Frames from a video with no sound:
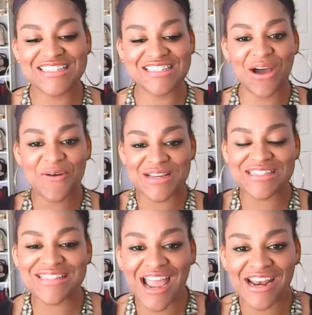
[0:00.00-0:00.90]
So
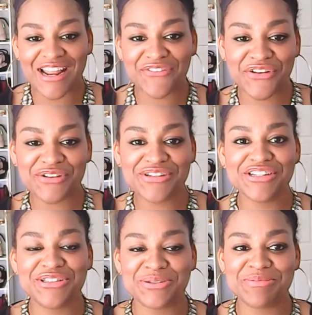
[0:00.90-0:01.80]
excited for you to
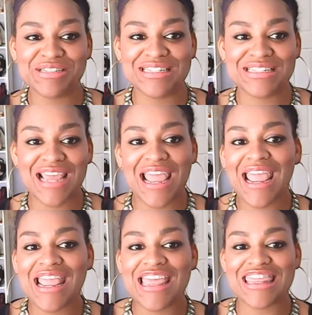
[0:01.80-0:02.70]
join me
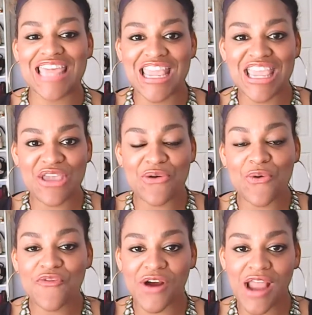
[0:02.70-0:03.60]
today. Thank
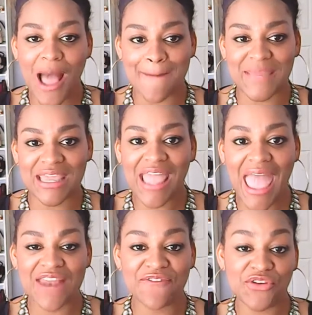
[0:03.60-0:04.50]
you for coming
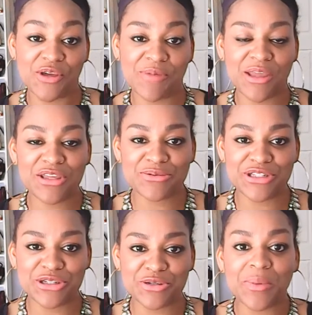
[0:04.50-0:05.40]
and viewing my
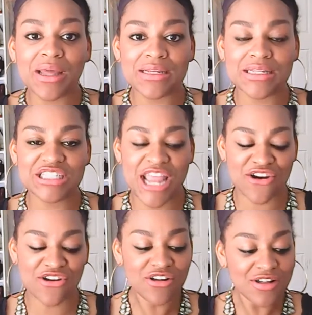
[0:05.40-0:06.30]
YouTube
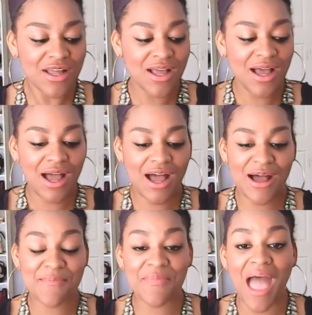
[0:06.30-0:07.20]
channel.
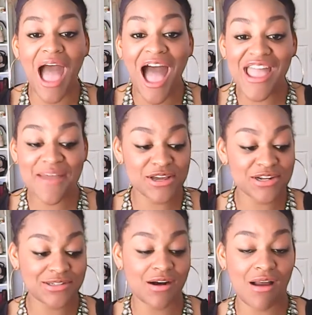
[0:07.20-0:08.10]
I am going
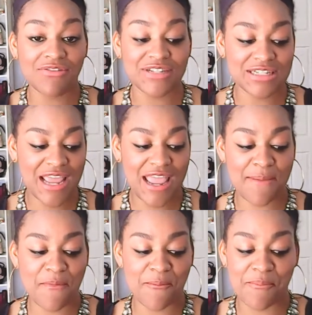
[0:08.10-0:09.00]
to start off
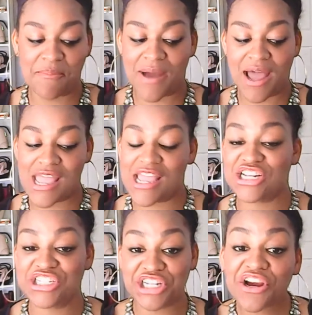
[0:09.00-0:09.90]
today by
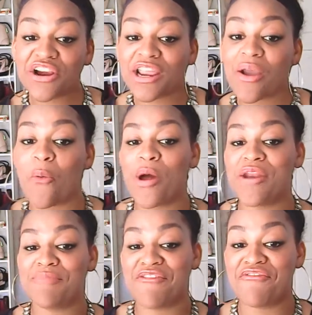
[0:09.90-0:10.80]
sharing one
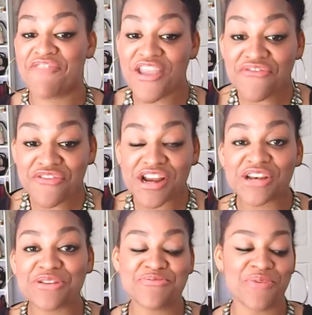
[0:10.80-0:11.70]
of my favorite
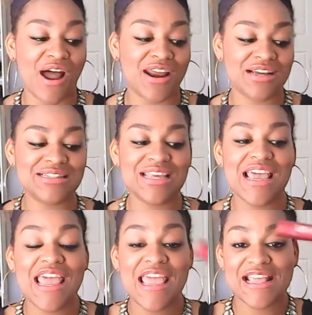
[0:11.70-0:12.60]
new products.
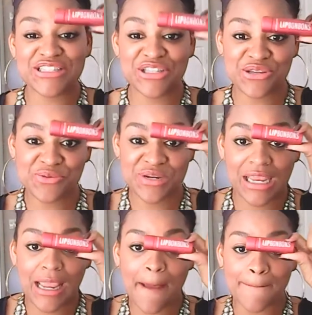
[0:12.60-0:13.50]
It's the
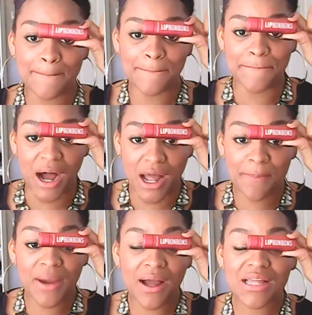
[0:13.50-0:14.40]
unique
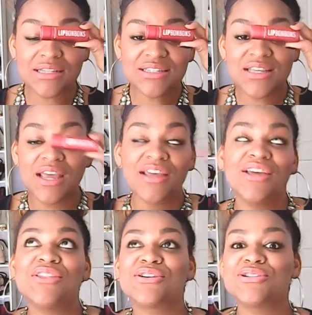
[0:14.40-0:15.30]
bonbons.
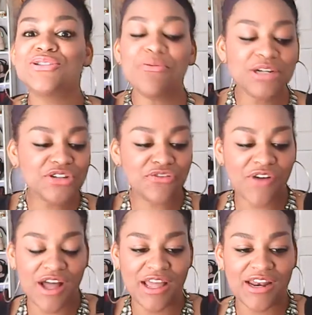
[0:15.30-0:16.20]
They're so much
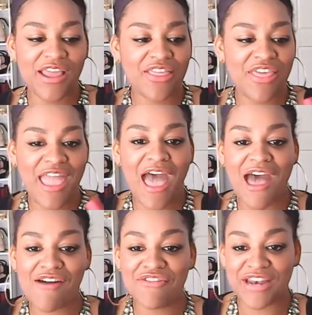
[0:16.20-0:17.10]
fun. They
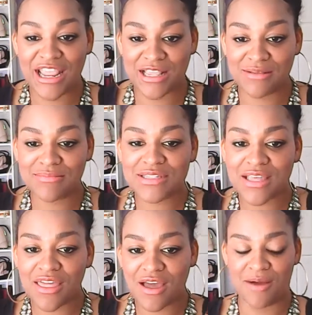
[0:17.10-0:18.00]
have names
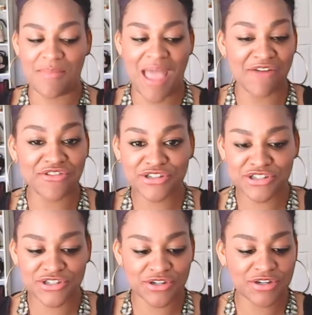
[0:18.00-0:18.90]
after
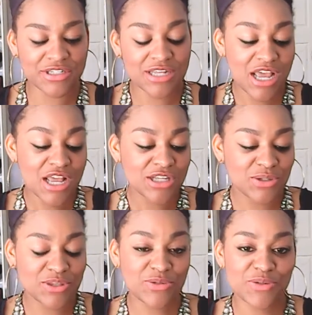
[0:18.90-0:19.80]
desserts.
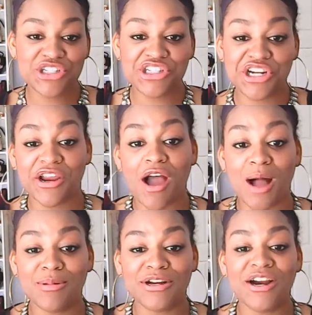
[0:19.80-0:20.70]
So this one is cherry
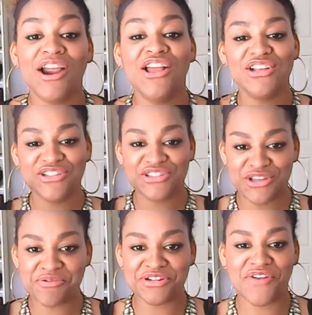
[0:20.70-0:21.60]
cobbler.
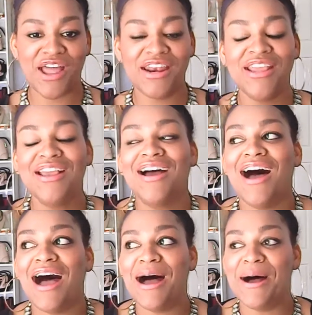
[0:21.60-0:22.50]
So much fun.
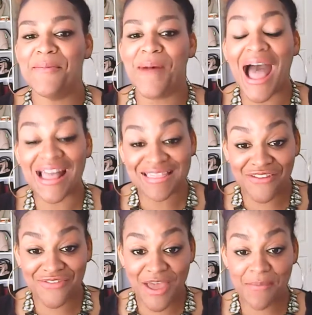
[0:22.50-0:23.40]
I
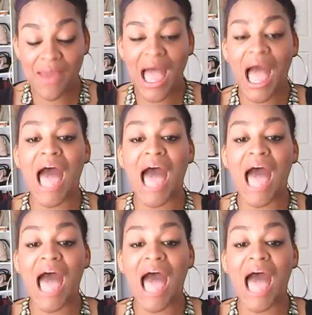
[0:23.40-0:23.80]
love them.